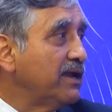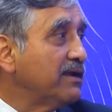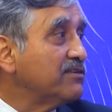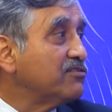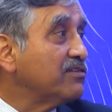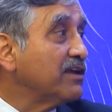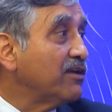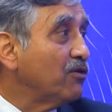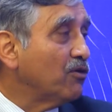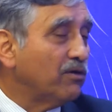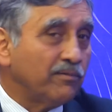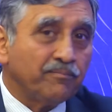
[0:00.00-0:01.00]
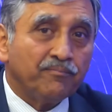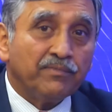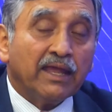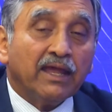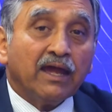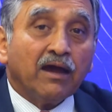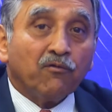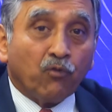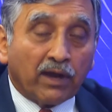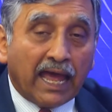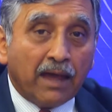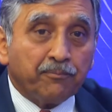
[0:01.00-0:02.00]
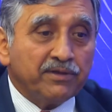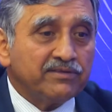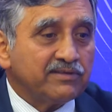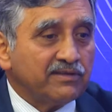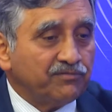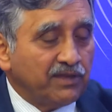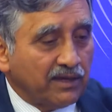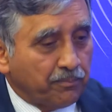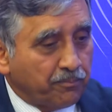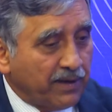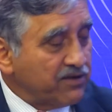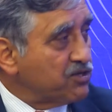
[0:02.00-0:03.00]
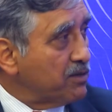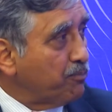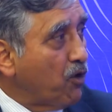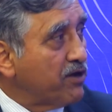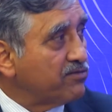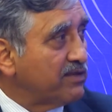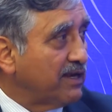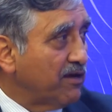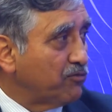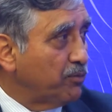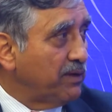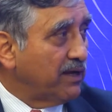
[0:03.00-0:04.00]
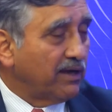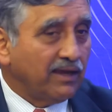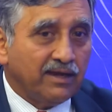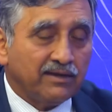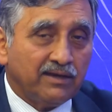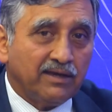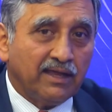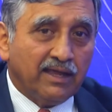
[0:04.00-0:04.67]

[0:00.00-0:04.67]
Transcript: and secure. What happens is if there are pressure points that have to be created,